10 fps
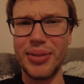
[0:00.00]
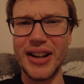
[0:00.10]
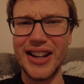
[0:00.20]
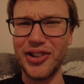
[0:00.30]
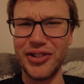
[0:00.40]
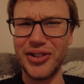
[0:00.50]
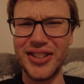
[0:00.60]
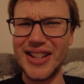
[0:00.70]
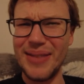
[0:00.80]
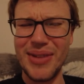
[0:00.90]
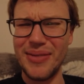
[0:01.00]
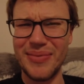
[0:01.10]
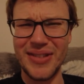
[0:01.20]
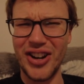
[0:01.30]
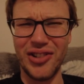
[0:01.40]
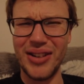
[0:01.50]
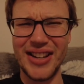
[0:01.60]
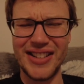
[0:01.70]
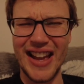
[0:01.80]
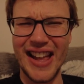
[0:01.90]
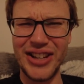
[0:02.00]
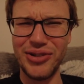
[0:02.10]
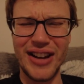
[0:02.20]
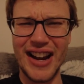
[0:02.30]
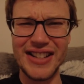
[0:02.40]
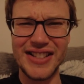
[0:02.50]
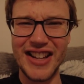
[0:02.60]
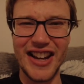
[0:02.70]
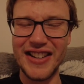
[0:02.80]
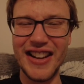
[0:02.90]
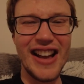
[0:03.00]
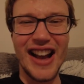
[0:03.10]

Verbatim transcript: but I don't know. Did I maybe already tell you guys that